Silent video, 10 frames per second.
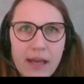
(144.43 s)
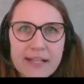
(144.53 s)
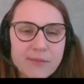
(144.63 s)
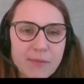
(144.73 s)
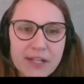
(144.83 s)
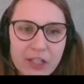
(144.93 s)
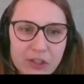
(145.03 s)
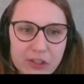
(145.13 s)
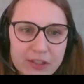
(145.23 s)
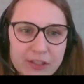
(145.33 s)

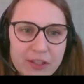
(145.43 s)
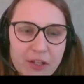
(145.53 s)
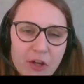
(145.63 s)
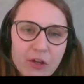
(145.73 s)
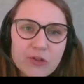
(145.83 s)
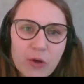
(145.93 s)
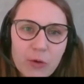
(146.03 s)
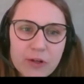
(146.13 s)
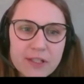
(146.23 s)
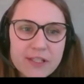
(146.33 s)
explanations
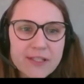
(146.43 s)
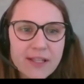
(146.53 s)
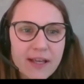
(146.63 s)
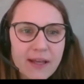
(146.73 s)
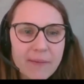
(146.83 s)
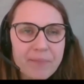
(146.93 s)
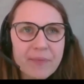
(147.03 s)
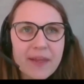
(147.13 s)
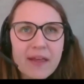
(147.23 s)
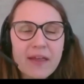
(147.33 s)
towards
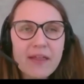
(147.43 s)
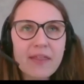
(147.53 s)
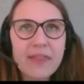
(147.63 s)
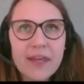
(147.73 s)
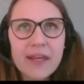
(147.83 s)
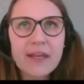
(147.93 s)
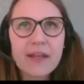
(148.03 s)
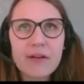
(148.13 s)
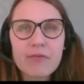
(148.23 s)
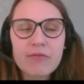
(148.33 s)

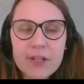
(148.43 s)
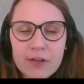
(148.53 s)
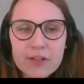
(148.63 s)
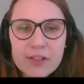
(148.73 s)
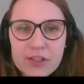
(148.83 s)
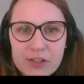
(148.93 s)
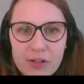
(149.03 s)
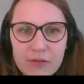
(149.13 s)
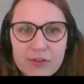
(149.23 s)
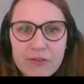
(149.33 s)
the
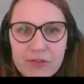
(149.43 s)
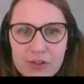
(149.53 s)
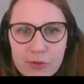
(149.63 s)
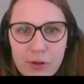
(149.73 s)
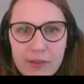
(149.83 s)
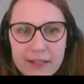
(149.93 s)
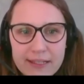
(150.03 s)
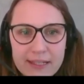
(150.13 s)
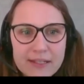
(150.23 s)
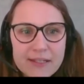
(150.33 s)
recognition of the visual
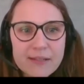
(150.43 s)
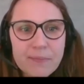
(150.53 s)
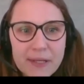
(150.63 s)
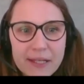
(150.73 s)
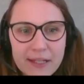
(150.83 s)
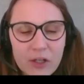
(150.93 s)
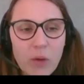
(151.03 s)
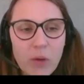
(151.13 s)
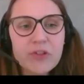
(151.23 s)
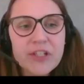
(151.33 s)
that can
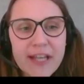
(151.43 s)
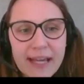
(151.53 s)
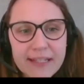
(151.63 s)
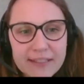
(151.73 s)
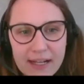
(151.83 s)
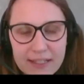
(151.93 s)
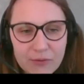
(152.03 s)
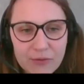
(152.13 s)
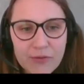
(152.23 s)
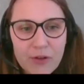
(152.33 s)
communicate kind
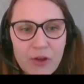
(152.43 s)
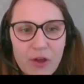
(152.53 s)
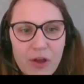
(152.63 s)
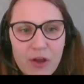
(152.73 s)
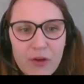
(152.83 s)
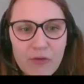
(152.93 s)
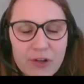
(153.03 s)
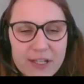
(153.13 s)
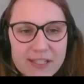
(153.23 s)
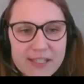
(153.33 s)
of
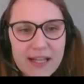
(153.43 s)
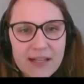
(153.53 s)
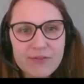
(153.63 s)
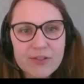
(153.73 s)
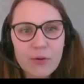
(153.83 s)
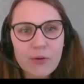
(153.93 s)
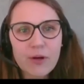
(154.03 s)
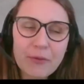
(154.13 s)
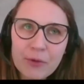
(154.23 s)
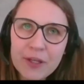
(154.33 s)
for itself.
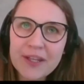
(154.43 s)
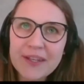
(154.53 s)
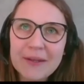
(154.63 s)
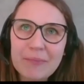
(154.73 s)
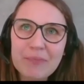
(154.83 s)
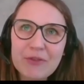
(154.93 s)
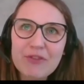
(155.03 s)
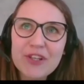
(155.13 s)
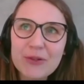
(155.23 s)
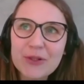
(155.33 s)
So we
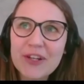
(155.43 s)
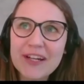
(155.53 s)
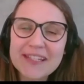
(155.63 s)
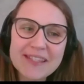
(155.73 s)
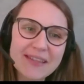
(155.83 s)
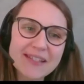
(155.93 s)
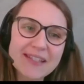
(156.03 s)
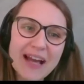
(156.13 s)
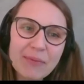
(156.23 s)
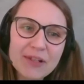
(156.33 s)
recognize this
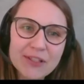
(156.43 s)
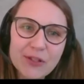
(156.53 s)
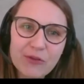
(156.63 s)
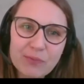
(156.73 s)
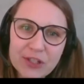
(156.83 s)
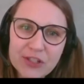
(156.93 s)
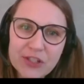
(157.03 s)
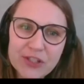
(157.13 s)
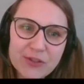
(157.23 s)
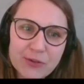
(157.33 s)
ability of
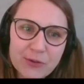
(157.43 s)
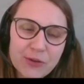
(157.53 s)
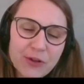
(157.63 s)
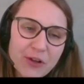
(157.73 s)
pictures to